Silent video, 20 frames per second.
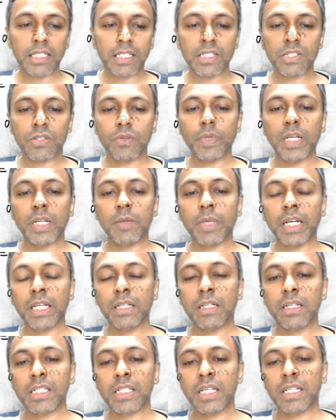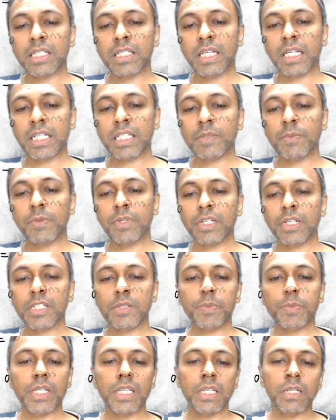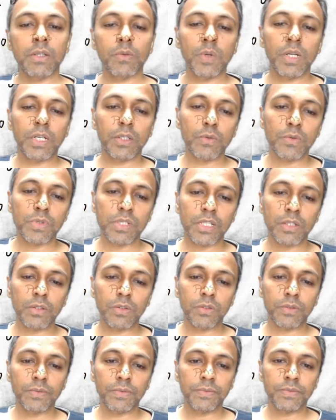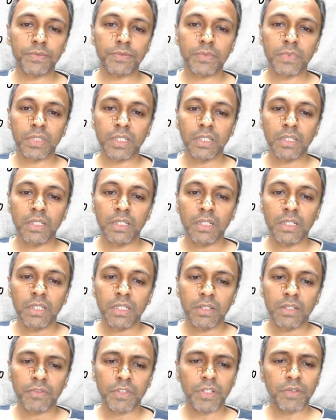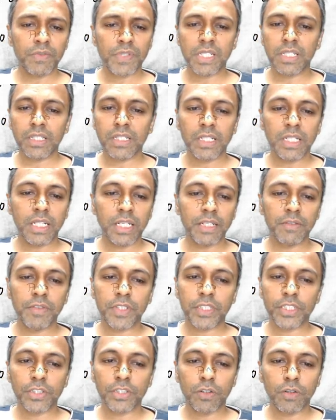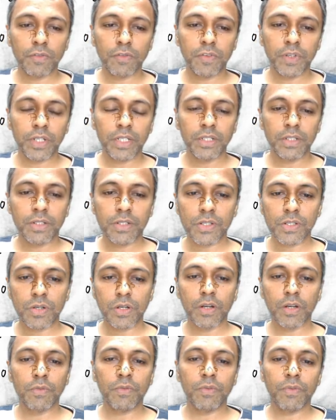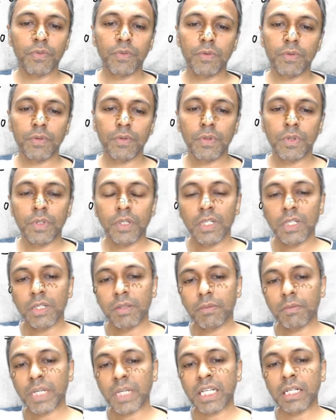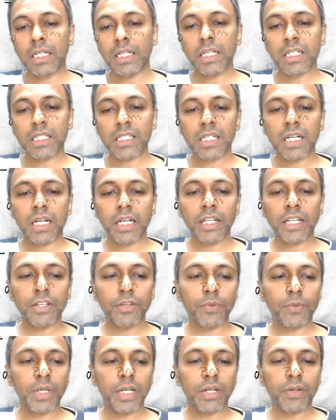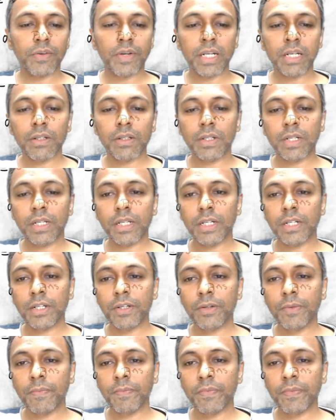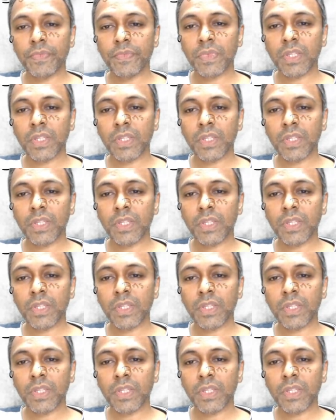x square minus sx plus p equal to 0. We have seen the derivation of it, so now by understanding you can try learning it.